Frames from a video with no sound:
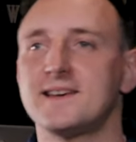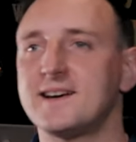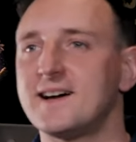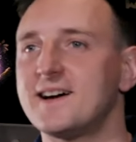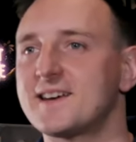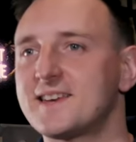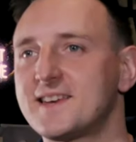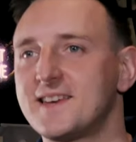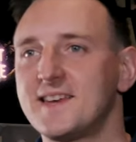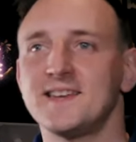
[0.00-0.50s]

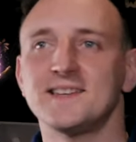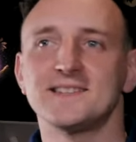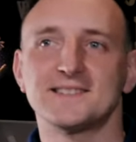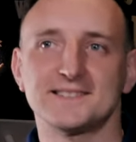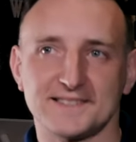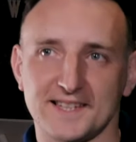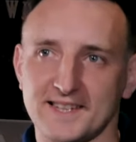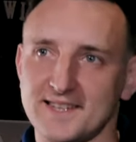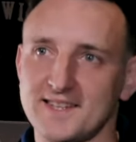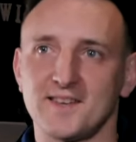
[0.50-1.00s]
the
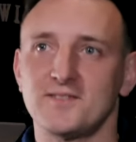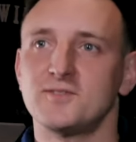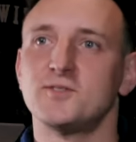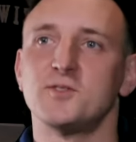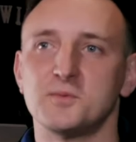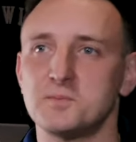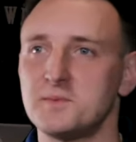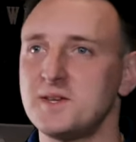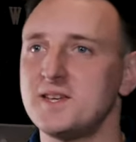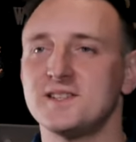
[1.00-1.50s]
keys and give
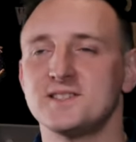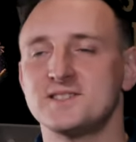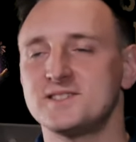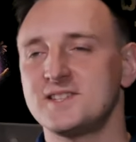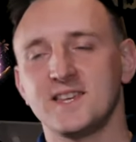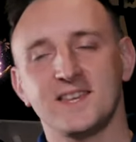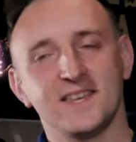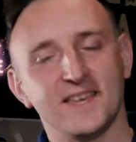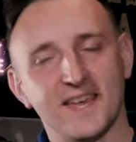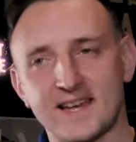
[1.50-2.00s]
to me and
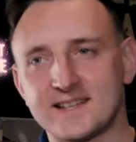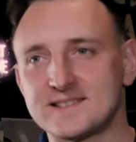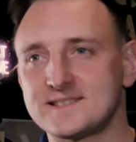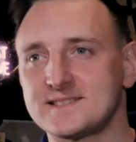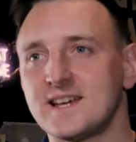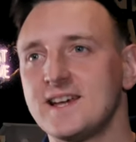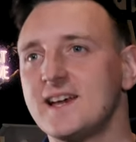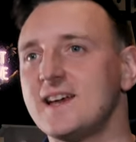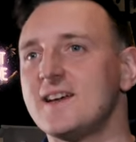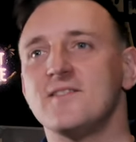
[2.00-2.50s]
say
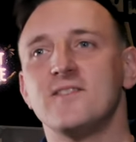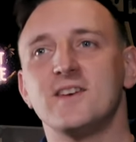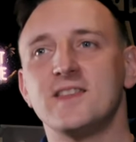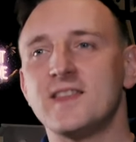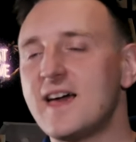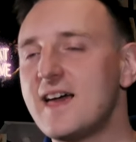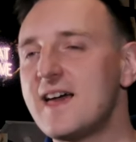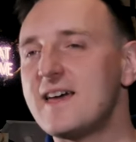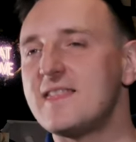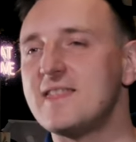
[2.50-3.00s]
yes.
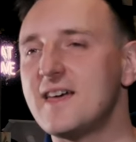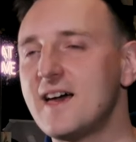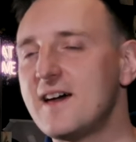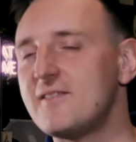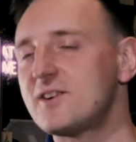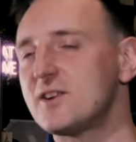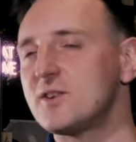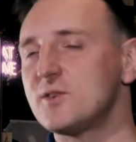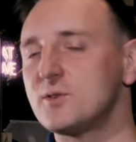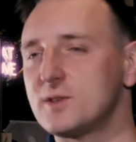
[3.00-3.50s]

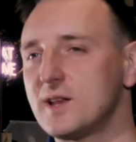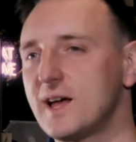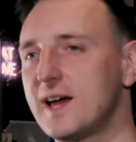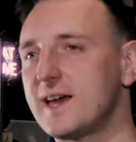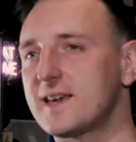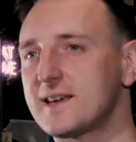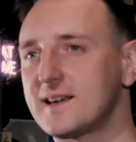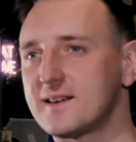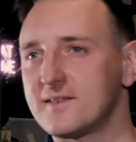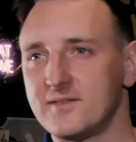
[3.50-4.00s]
Whenever you
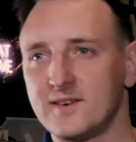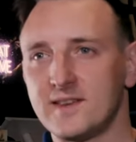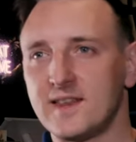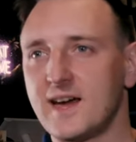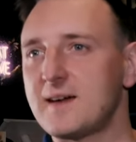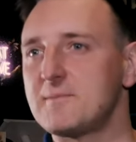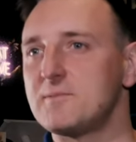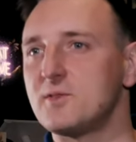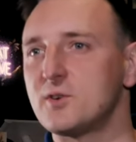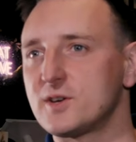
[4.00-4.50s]
like, when
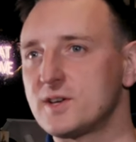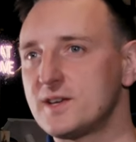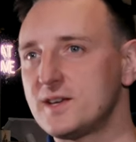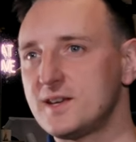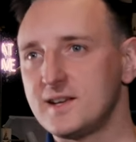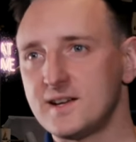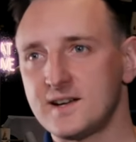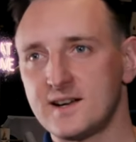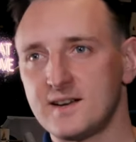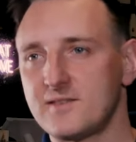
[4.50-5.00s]
I'm not
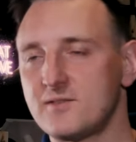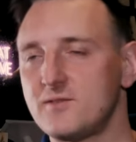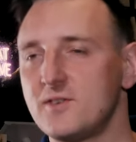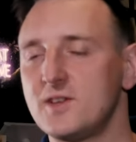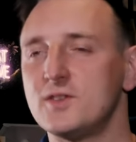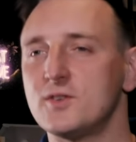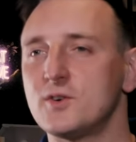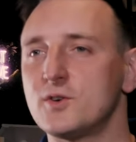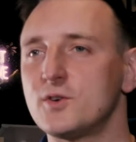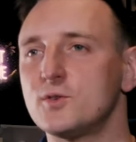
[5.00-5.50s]
here and
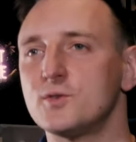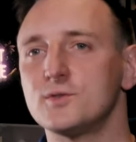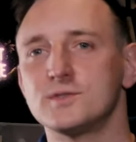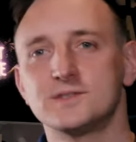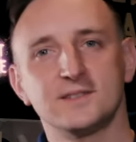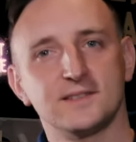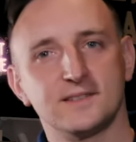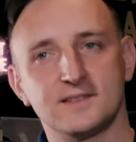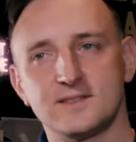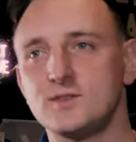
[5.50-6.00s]
you don't
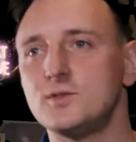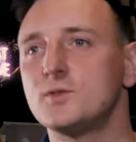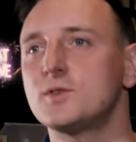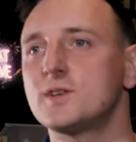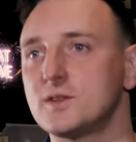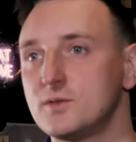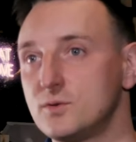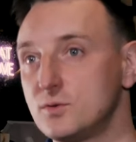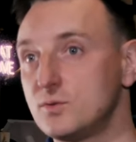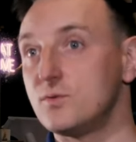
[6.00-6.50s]
use it, you
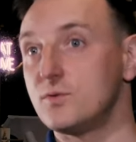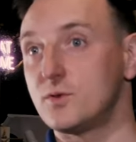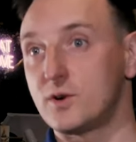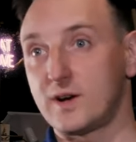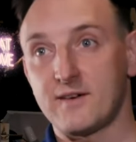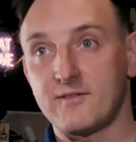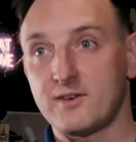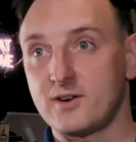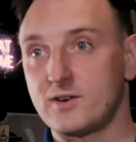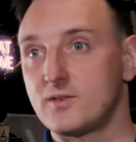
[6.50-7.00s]
can do
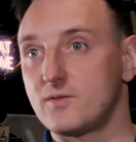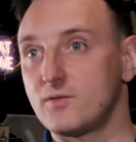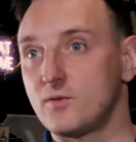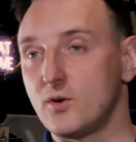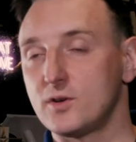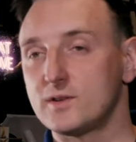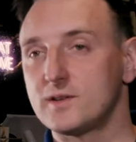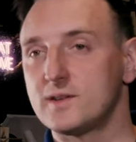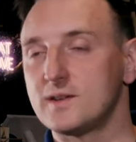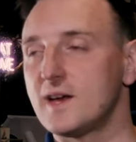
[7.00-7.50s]
whatever you
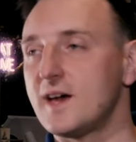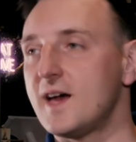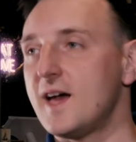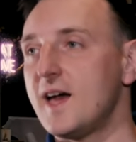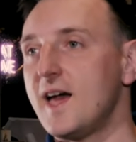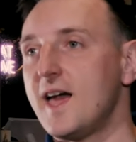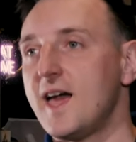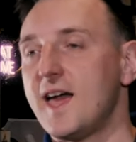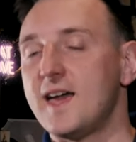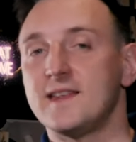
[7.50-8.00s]
want.
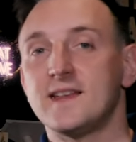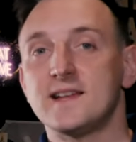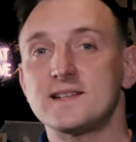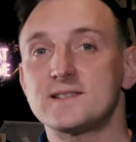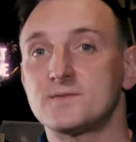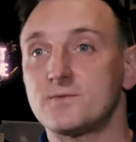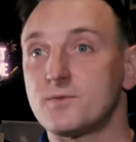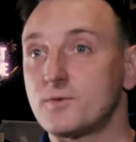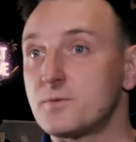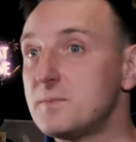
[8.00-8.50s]
And
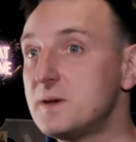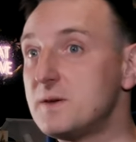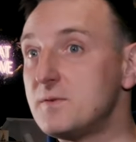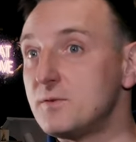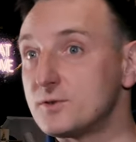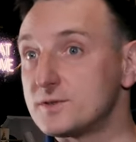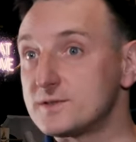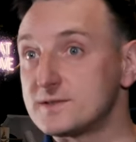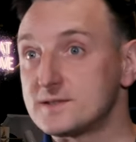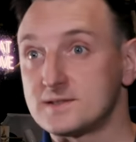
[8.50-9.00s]
that's for me
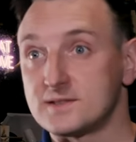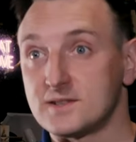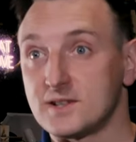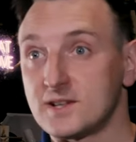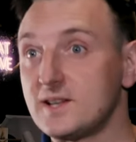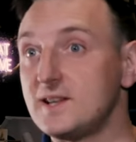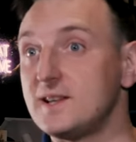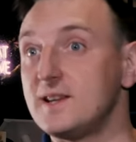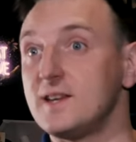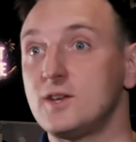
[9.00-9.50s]
was
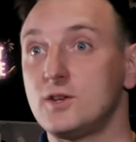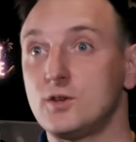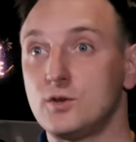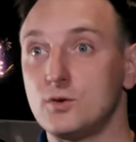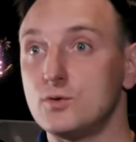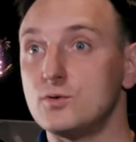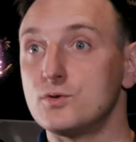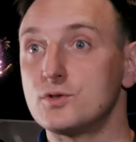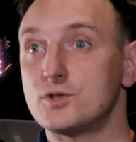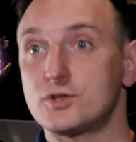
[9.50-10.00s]
really
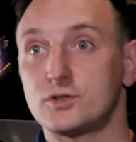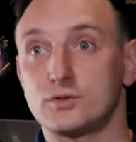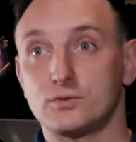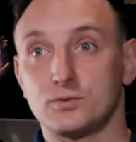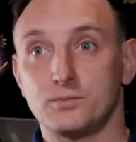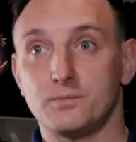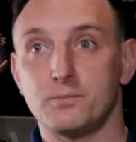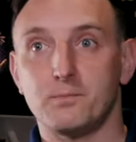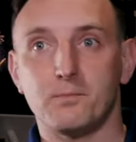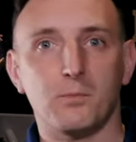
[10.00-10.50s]
huge
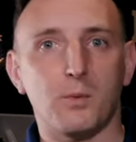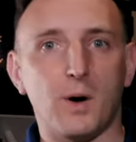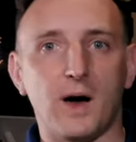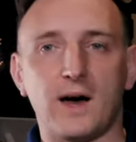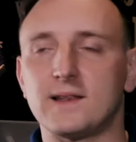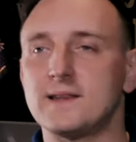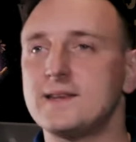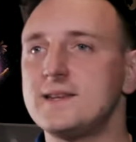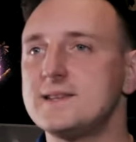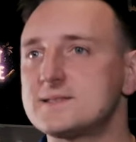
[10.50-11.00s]
to
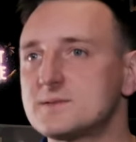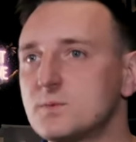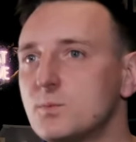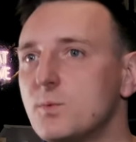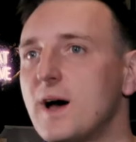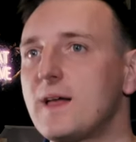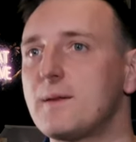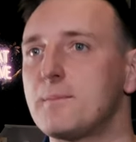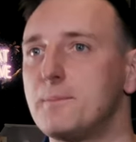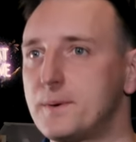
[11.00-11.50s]
at least
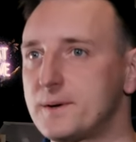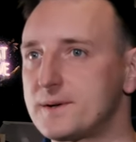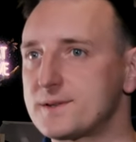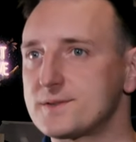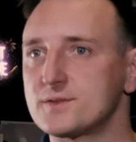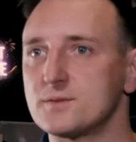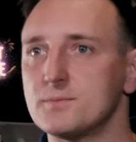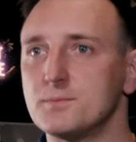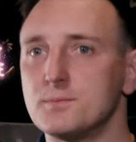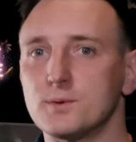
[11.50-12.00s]
one
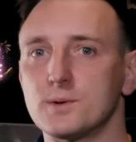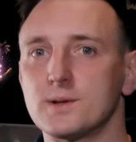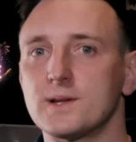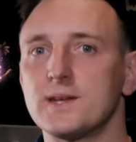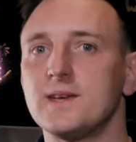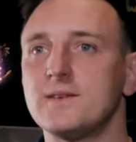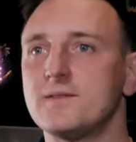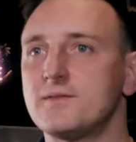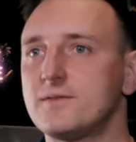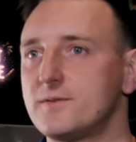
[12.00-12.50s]
person
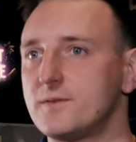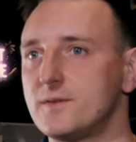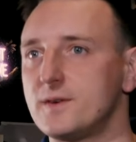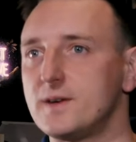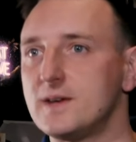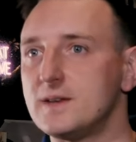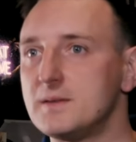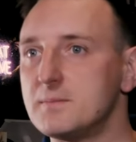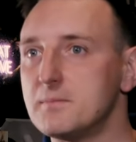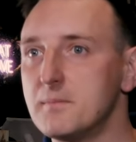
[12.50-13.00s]
believe
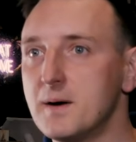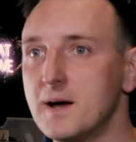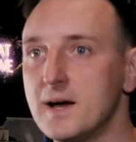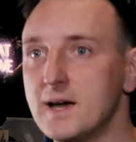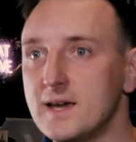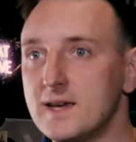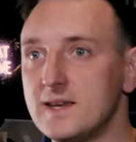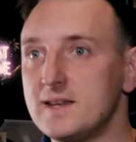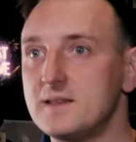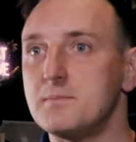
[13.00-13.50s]

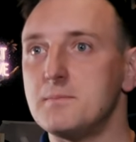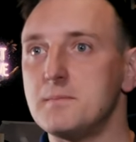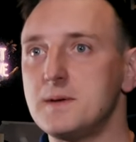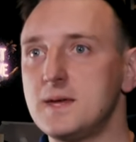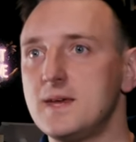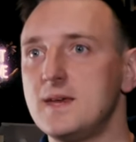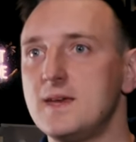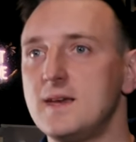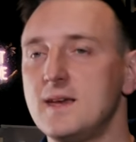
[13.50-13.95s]
in me.